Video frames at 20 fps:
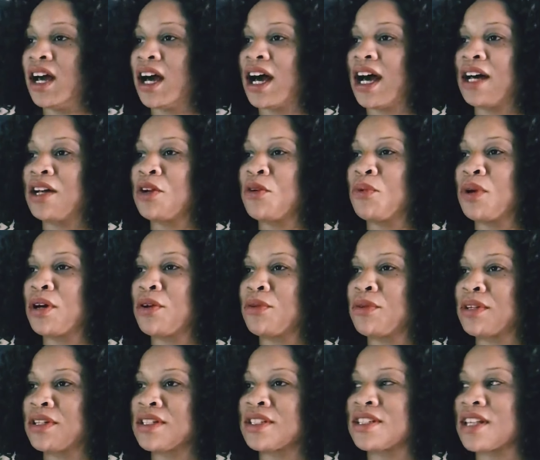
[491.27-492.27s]
I don't
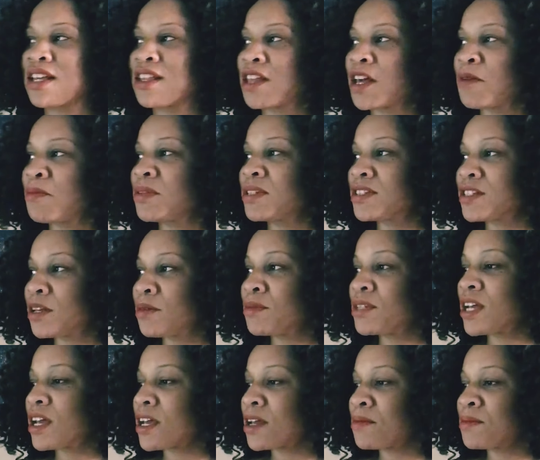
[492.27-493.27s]
want to say that, but
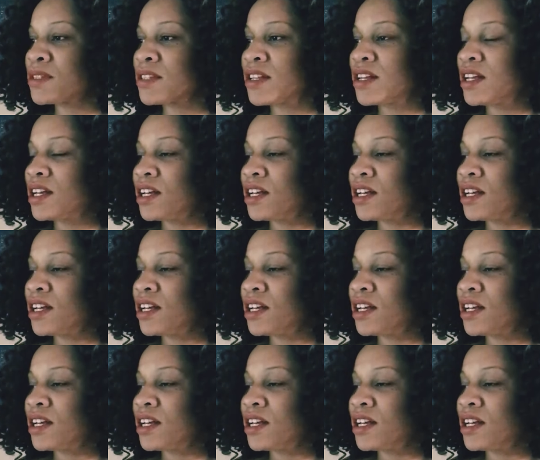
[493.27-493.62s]
sometimes